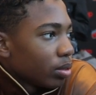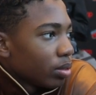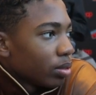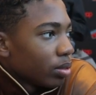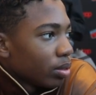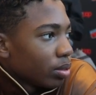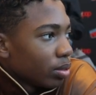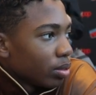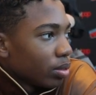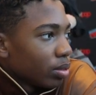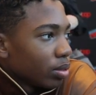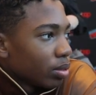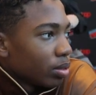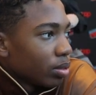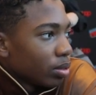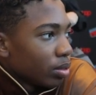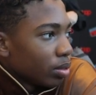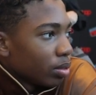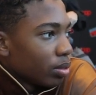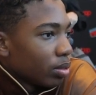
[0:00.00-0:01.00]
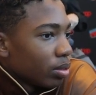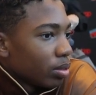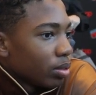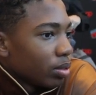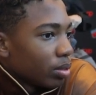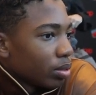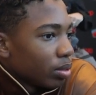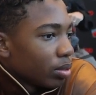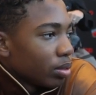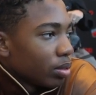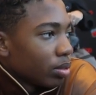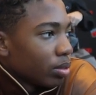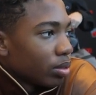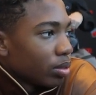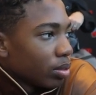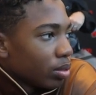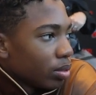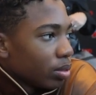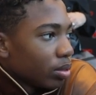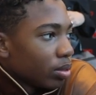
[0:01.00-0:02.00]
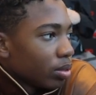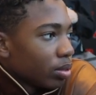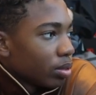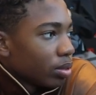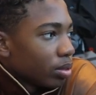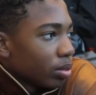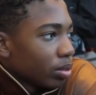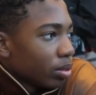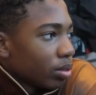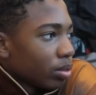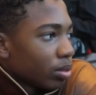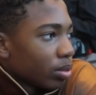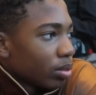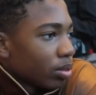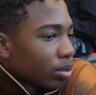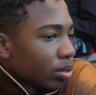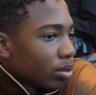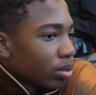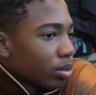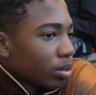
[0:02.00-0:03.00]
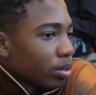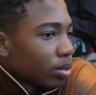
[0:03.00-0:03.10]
[no speech]